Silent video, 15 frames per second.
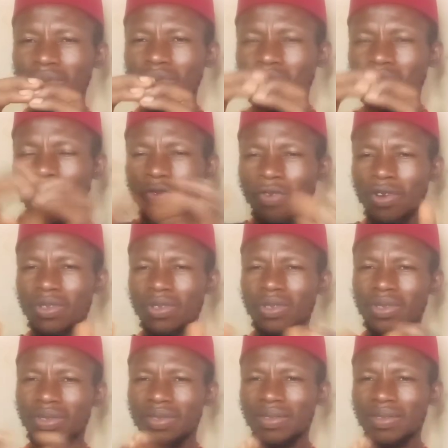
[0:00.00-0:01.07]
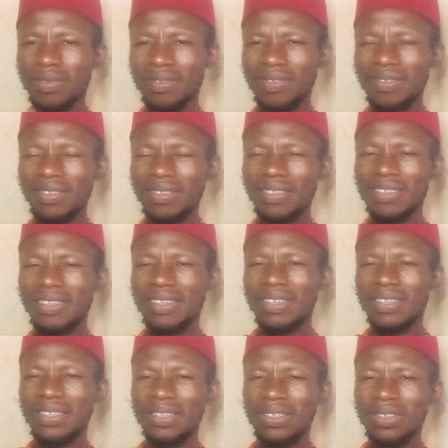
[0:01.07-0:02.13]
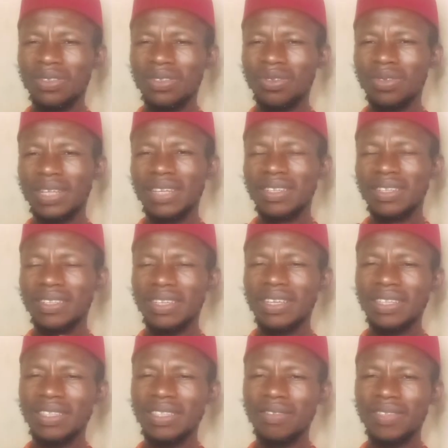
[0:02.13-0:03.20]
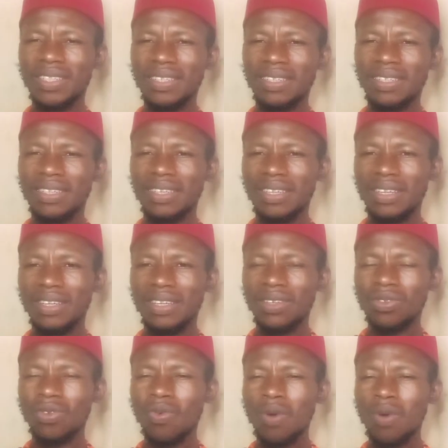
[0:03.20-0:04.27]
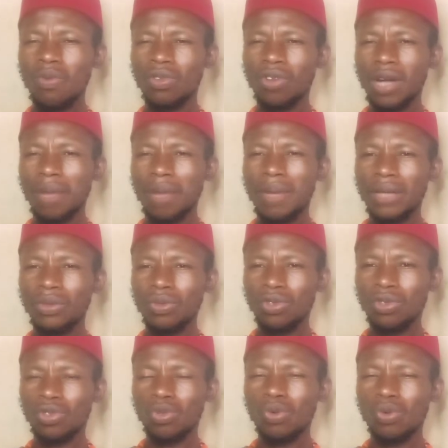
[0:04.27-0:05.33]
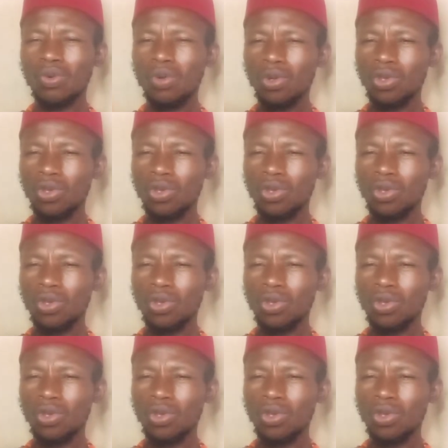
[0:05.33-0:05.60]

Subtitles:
grow forth. So that is negativity. So when we talk about UChU,